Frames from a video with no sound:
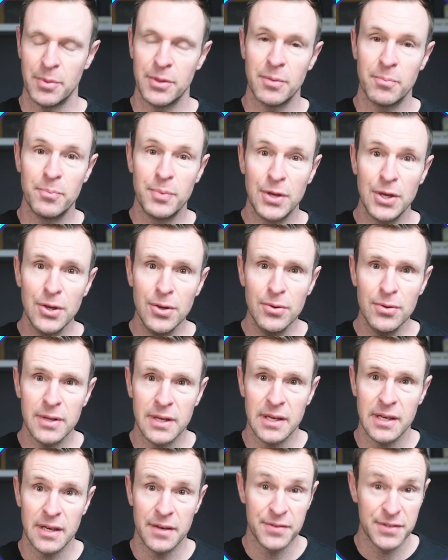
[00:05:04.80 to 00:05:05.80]
But the
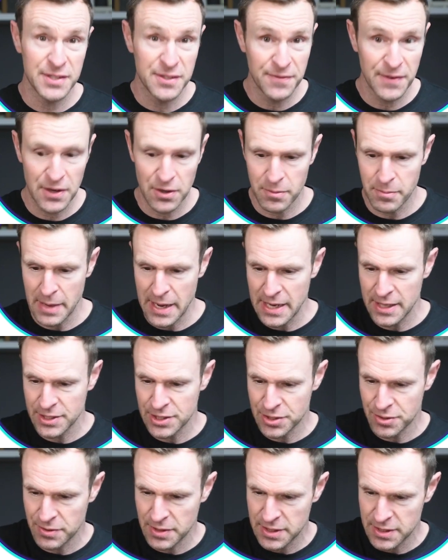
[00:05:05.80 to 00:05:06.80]
beauty of sphere
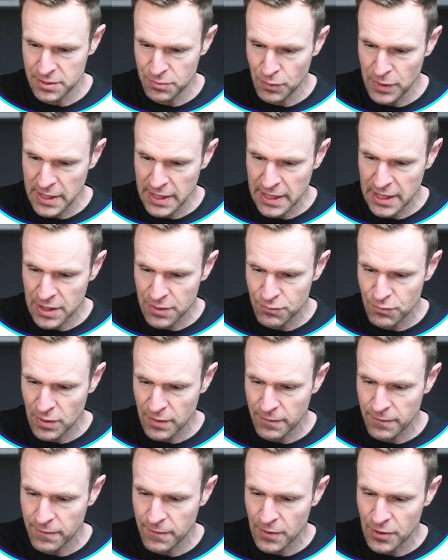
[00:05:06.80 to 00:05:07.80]
mastery is we can
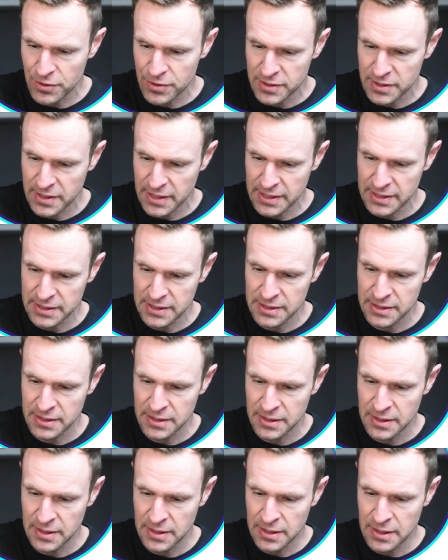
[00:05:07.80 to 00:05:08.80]
reverse
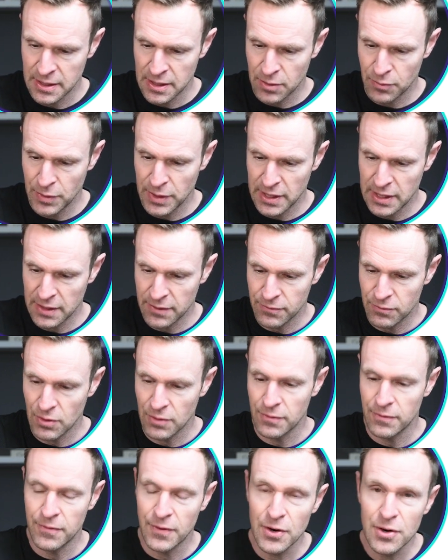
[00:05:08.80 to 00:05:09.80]
this. We can
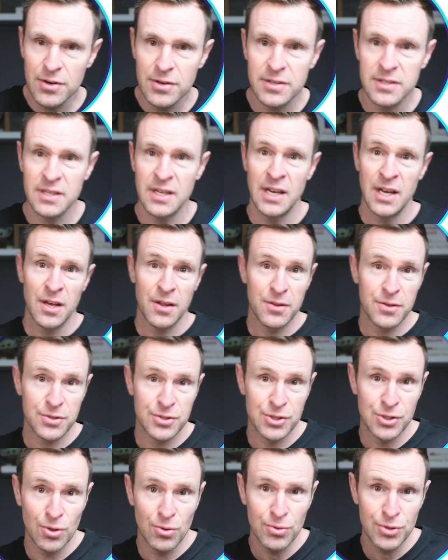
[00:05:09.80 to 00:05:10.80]
reverse the
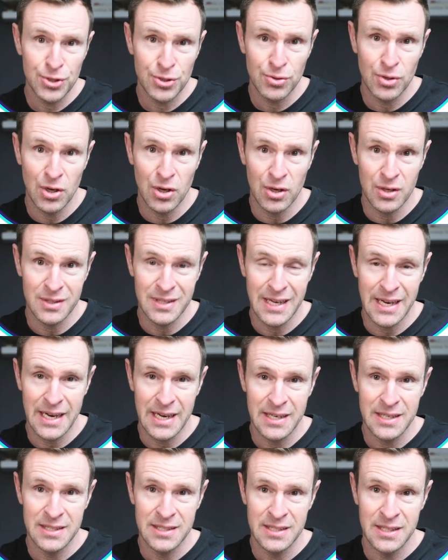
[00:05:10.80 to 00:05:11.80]
social
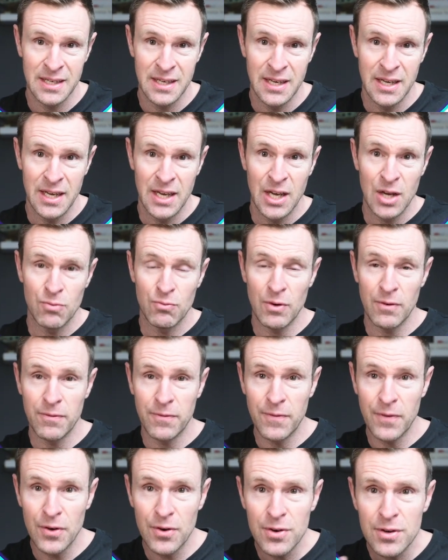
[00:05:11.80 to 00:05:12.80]
contacts,
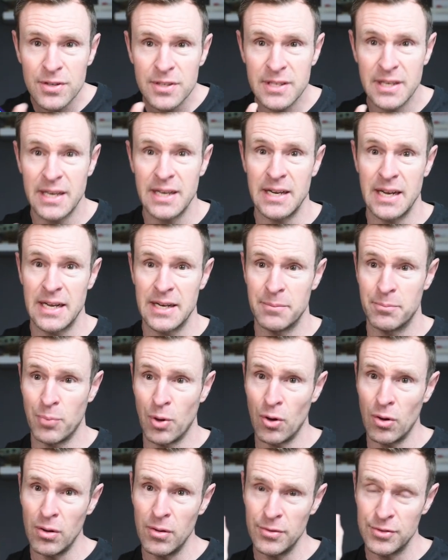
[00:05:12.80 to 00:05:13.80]
reverse it, and
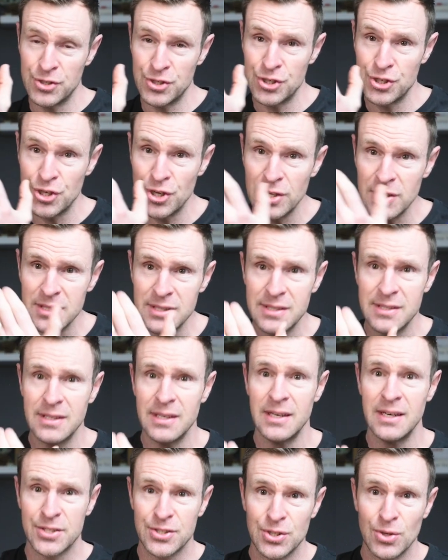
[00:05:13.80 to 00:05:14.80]
pull
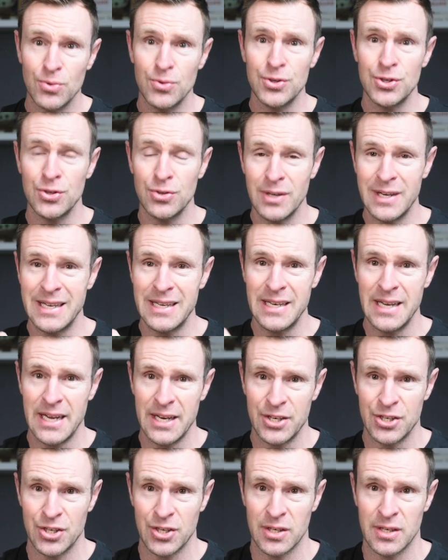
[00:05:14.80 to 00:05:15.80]
just a social
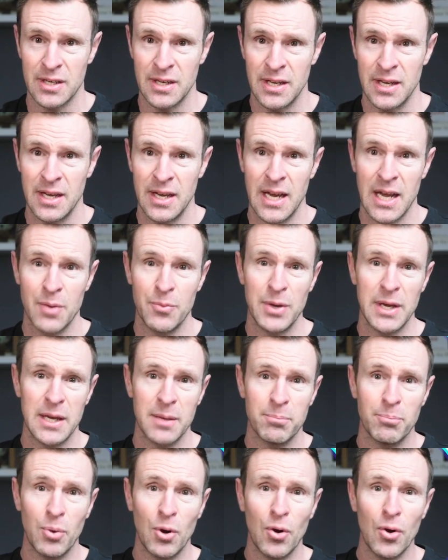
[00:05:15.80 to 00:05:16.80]
connection, and we
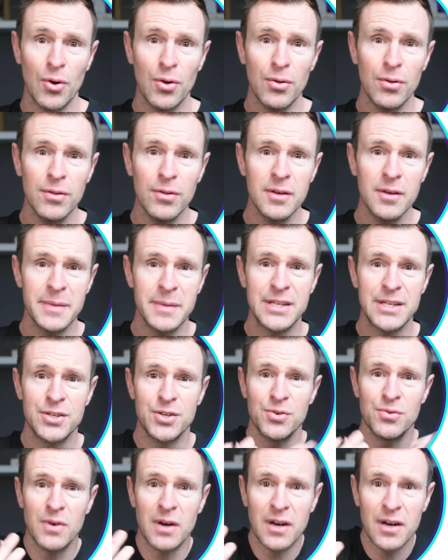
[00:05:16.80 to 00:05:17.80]
can pull them
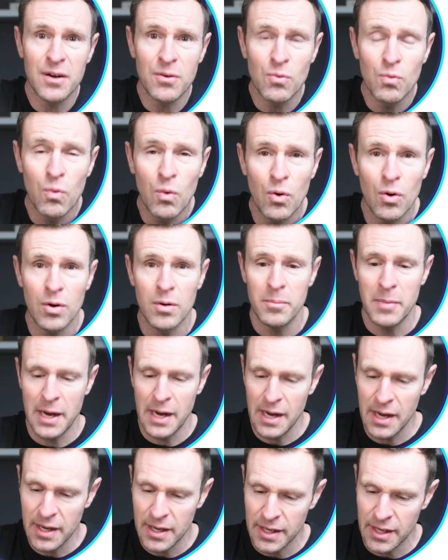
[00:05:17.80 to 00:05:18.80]
into our warm
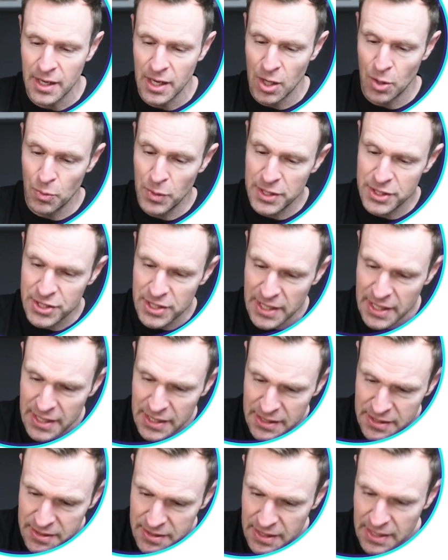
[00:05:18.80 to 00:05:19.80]
hug, which
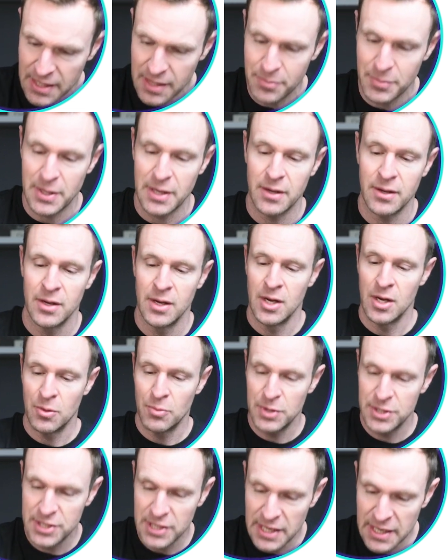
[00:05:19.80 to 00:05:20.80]
is email,
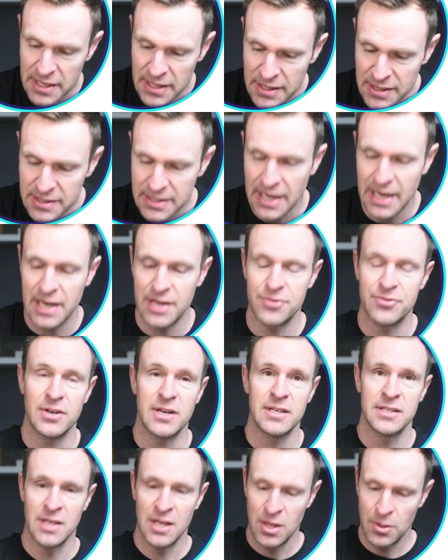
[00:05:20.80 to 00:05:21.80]
which is
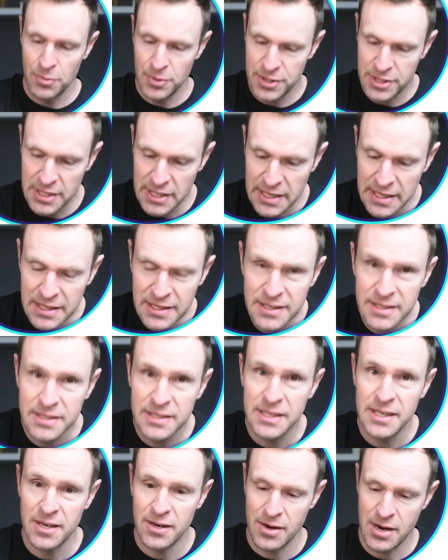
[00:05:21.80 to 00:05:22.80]
address, which is
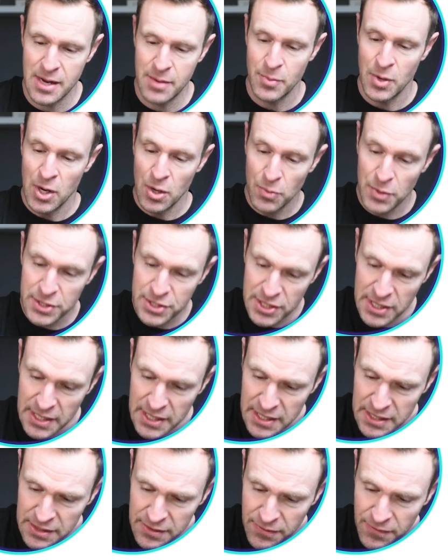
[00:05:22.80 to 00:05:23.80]
CRM, which
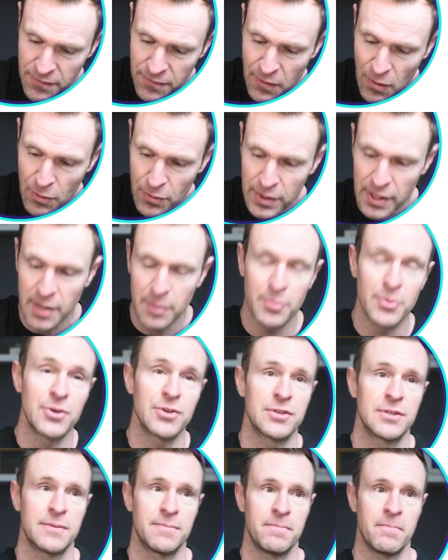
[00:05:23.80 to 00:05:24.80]
is phone
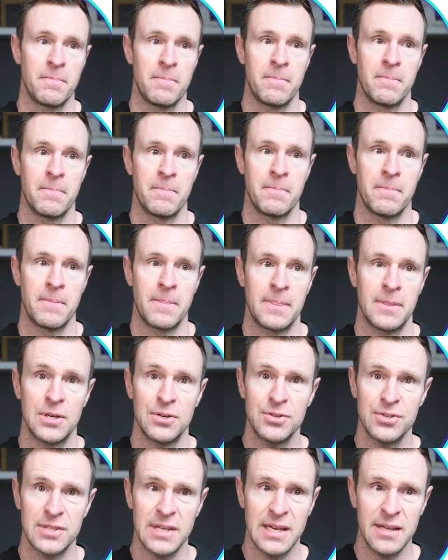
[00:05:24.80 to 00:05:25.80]
numbers.
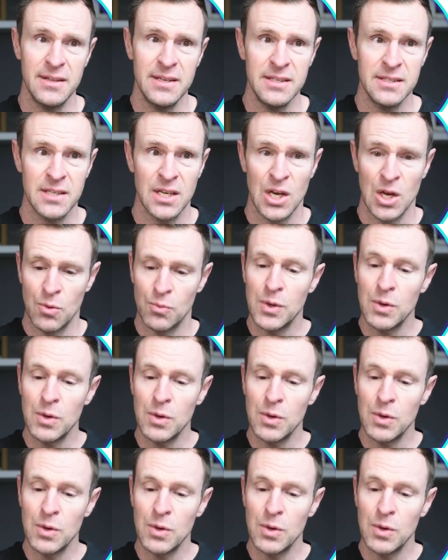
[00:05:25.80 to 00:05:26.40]
You understand this?